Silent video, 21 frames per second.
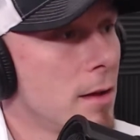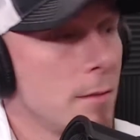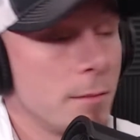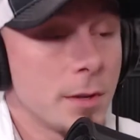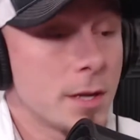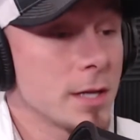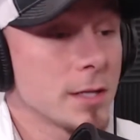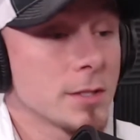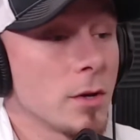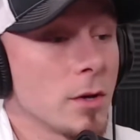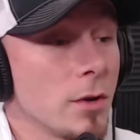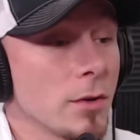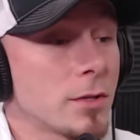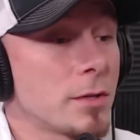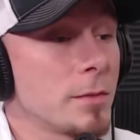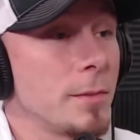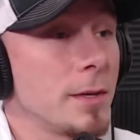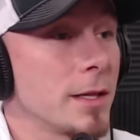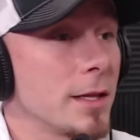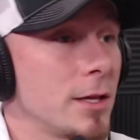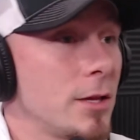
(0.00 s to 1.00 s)
Because
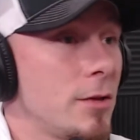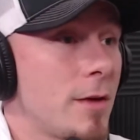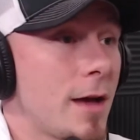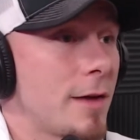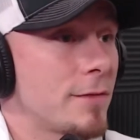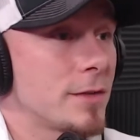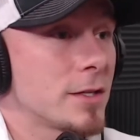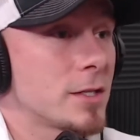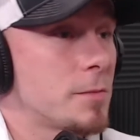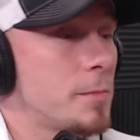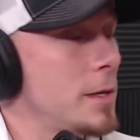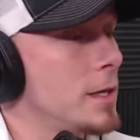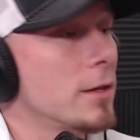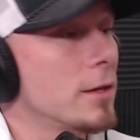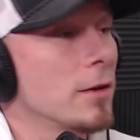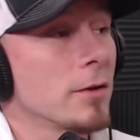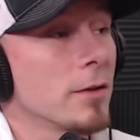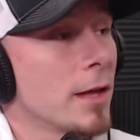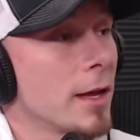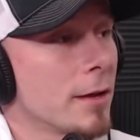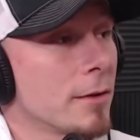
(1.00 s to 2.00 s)
ultimately you have to speak
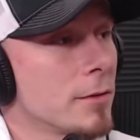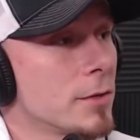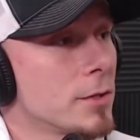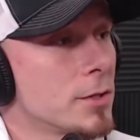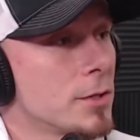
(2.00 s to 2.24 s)
their language.